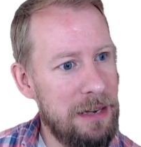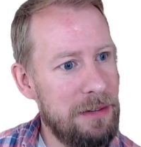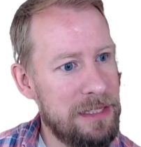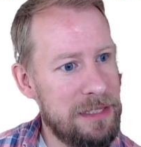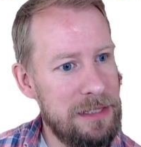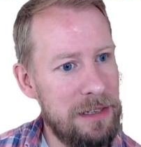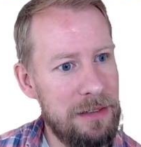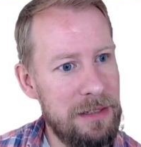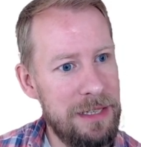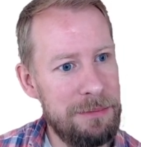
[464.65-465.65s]
It's not,
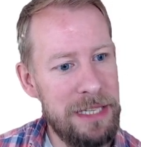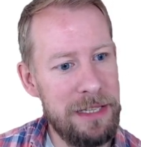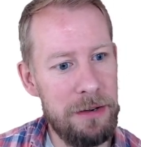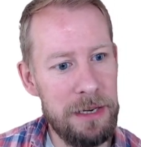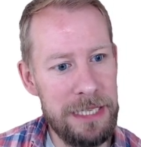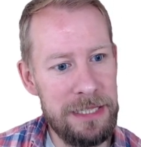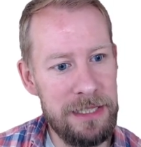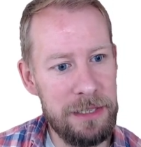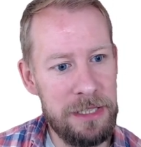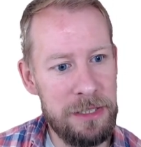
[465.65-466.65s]
the only way to
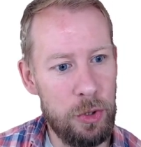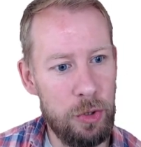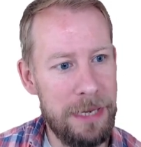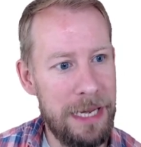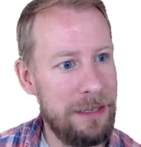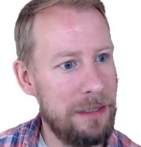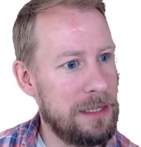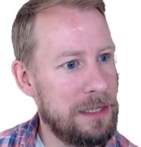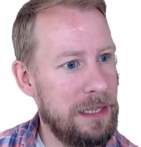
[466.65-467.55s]
deal with Torment